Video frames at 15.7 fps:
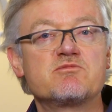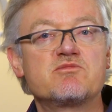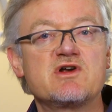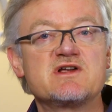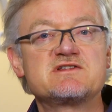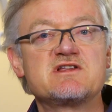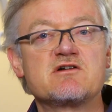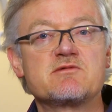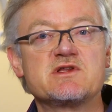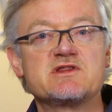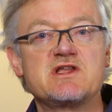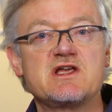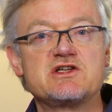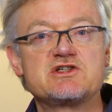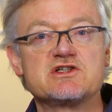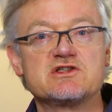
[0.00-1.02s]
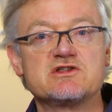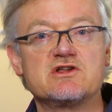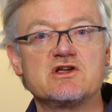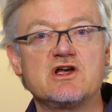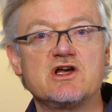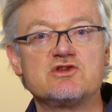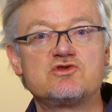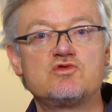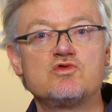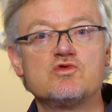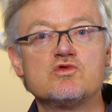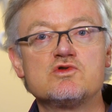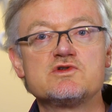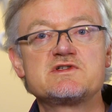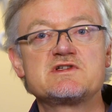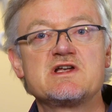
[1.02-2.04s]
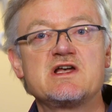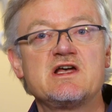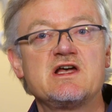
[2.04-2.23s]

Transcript: breast augmentation tools